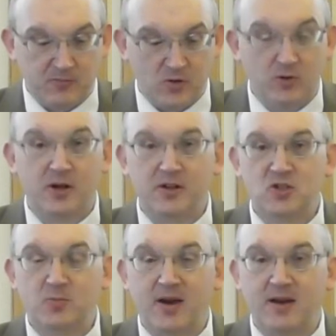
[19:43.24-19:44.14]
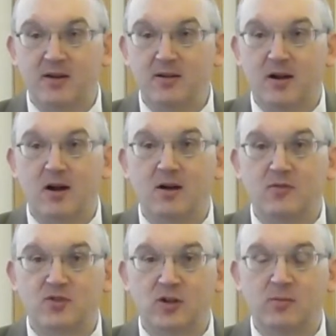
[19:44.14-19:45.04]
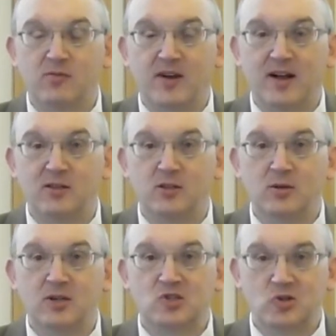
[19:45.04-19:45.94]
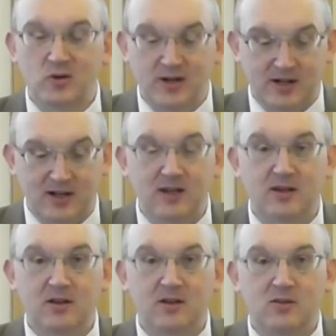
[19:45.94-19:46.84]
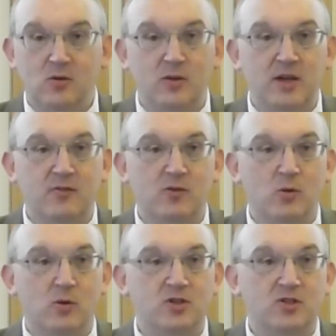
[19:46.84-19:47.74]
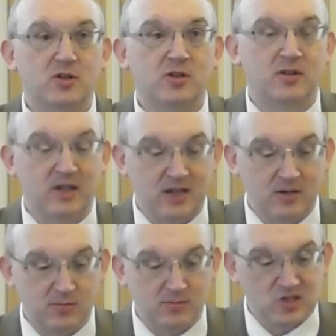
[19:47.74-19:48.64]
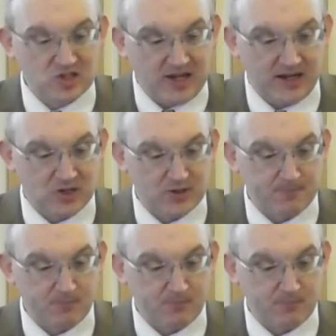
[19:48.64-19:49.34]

though not inspired, are of some value historically, though they, of course, contain mistakes.